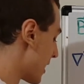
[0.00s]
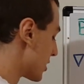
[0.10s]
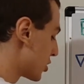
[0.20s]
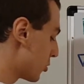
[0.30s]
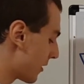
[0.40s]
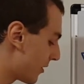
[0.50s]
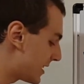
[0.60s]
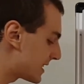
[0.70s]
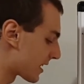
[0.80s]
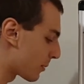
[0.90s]
So
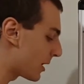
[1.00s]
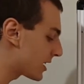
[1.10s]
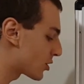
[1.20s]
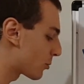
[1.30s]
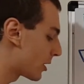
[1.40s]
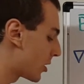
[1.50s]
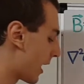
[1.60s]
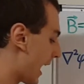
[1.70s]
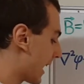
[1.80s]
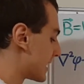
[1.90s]
this is the Laplace operator
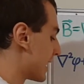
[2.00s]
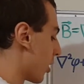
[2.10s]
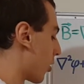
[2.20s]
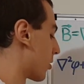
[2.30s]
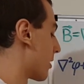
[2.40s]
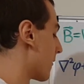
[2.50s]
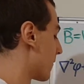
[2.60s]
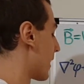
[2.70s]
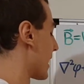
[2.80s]
acting on phi.